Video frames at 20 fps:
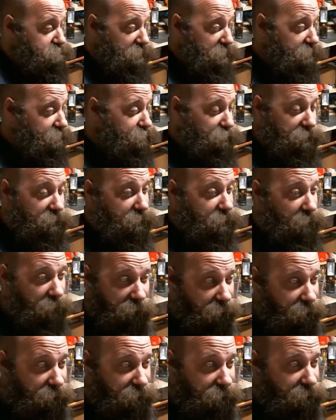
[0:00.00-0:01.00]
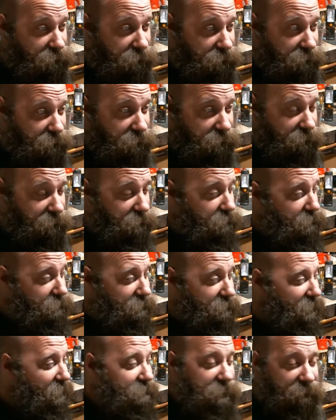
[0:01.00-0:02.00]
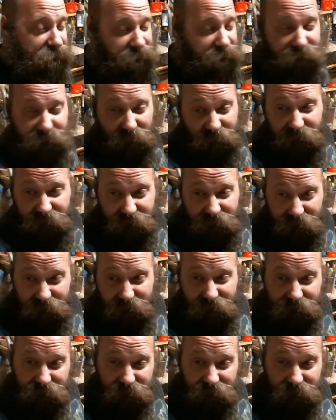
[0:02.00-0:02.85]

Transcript: I just want to go. I never fucking do.